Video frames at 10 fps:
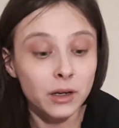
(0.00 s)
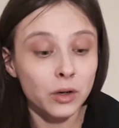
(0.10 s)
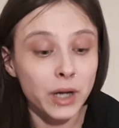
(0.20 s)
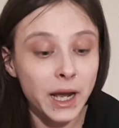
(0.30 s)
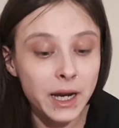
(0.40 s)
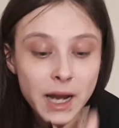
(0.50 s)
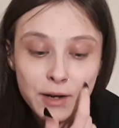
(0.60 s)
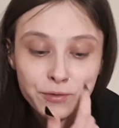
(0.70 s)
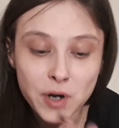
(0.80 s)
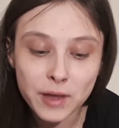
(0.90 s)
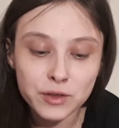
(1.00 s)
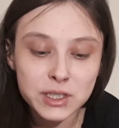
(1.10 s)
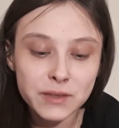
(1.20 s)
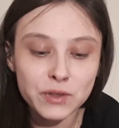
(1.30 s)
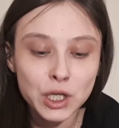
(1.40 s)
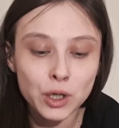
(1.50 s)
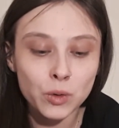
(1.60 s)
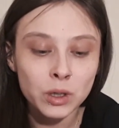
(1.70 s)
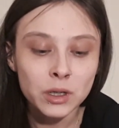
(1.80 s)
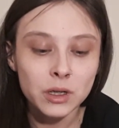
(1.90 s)
Okay, and for others of
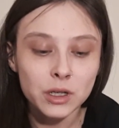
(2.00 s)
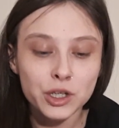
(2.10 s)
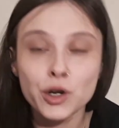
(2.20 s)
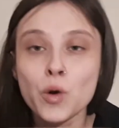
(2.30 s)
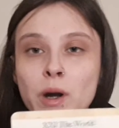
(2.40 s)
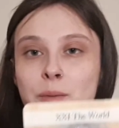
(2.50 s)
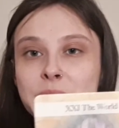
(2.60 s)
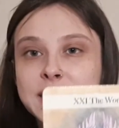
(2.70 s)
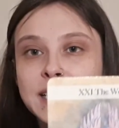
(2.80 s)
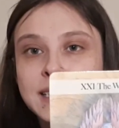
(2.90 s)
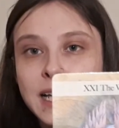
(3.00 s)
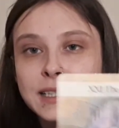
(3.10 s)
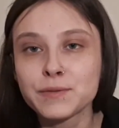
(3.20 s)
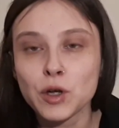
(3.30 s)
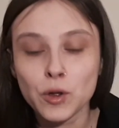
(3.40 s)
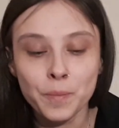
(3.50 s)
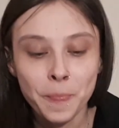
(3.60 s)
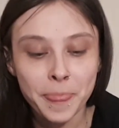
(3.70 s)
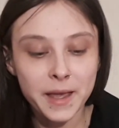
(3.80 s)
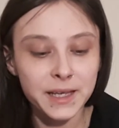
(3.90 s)
you, you're going to be successful
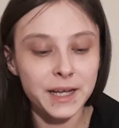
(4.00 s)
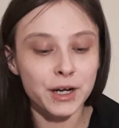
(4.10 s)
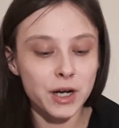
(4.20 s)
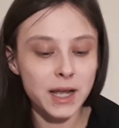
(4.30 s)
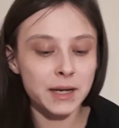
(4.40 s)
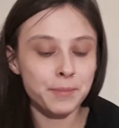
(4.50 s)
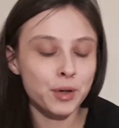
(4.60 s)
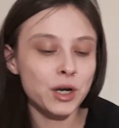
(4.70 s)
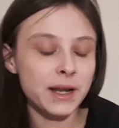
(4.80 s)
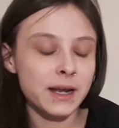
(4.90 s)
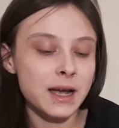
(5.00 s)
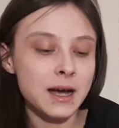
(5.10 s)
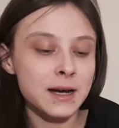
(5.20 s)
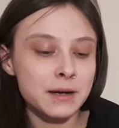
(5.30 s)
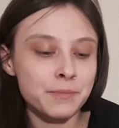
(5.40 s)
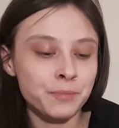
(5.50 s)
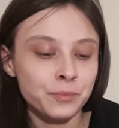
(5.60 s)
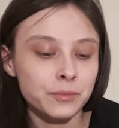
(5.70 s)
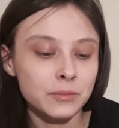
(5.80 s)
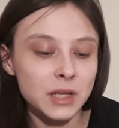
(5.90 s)
here in putting a
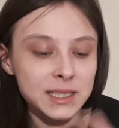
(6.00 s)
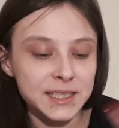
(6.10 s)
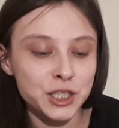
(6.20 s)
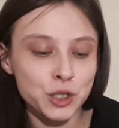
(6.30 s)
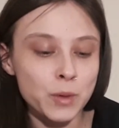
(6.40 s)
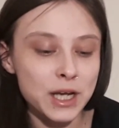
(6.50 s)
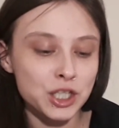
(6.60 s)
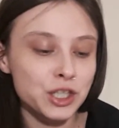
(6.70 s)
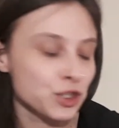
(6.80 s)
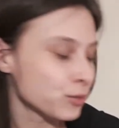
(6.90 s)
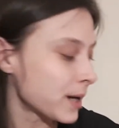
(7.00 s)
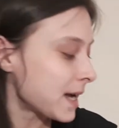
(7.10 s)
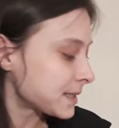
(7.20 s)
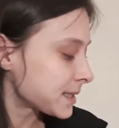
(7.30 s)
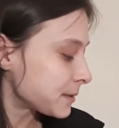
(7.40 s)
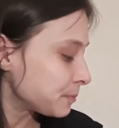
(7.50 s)
situation to rest.